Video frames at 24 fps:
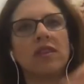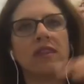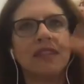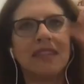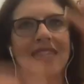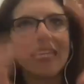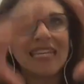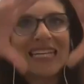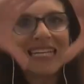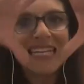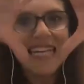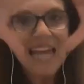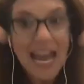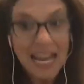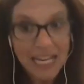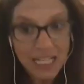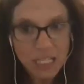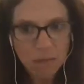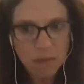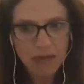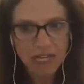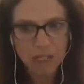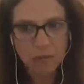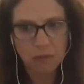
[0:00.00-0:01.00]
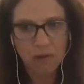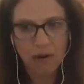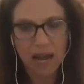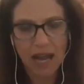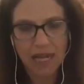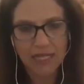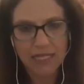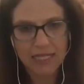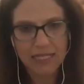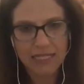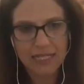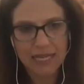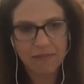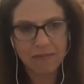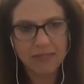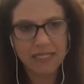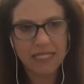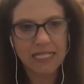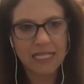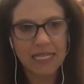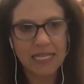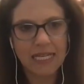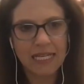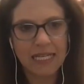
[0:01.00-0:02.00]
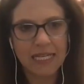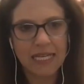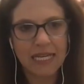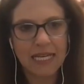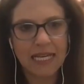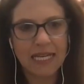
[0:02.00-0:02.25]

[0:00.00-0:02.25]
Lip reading: the next best practice I'm seeing